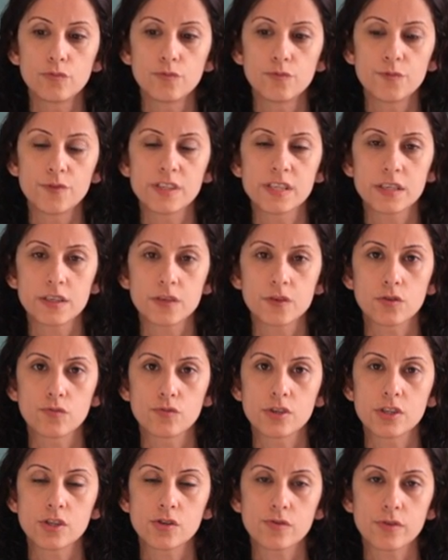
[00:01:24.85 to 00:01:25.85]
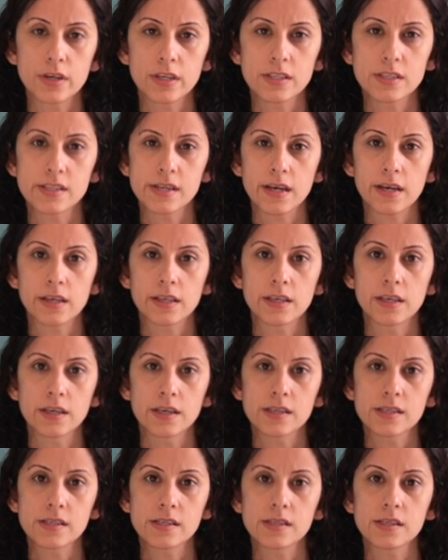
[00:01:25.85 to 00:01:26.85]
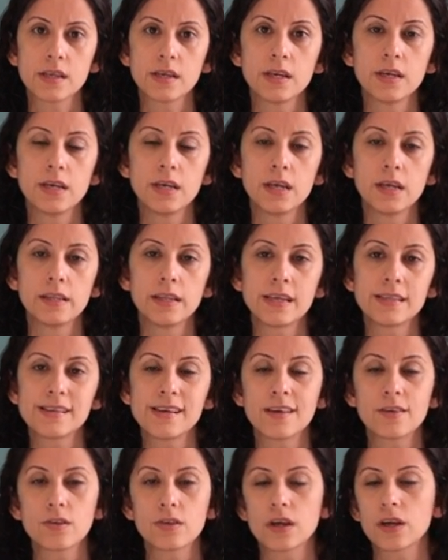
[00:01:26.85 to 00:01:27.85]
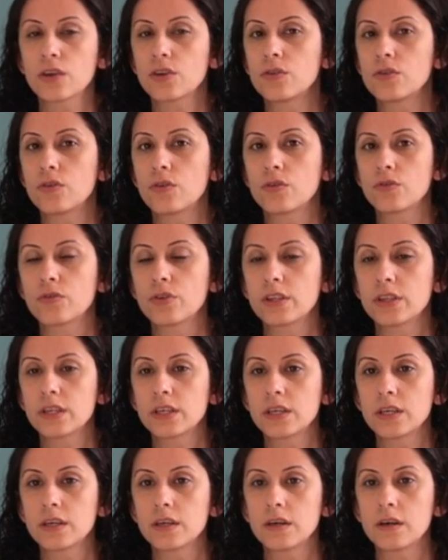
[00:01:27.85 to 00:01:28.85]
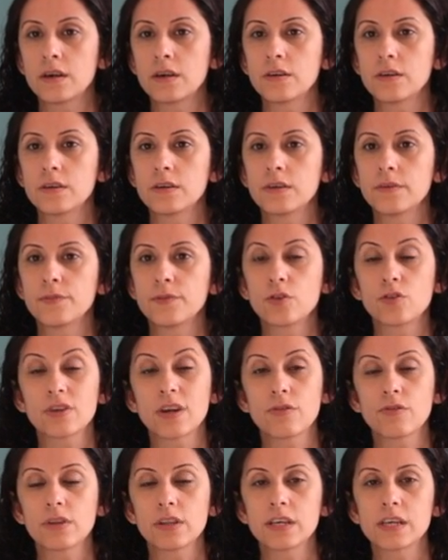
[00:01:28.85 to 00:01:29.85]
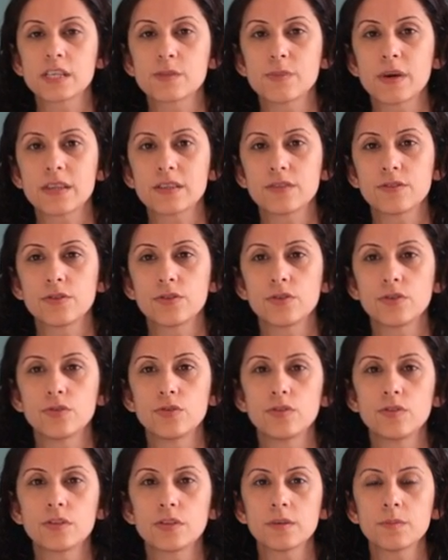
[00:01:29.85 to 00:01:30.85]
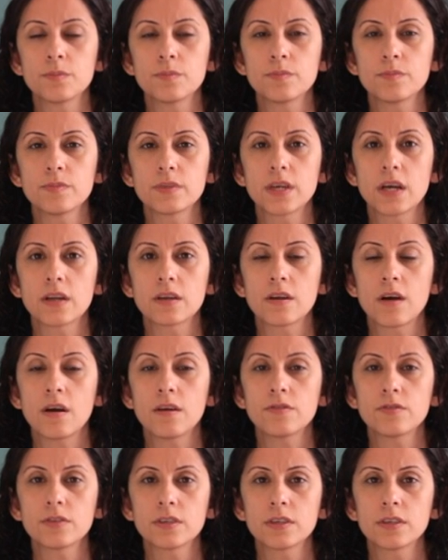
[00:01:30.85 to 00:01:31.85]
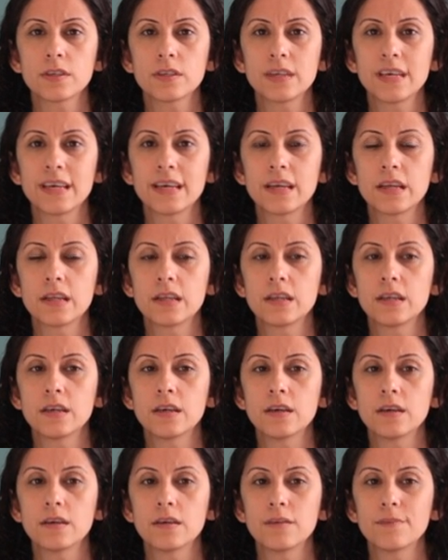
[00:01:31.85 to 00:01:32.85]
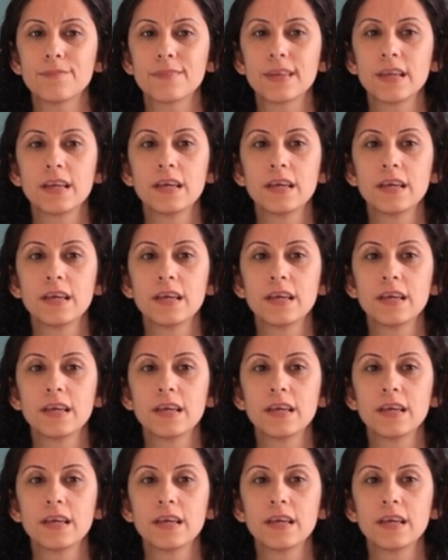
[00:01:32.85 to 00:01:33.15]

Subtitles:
physical restraint techniques. They tell you you're not really expected to use them that often, and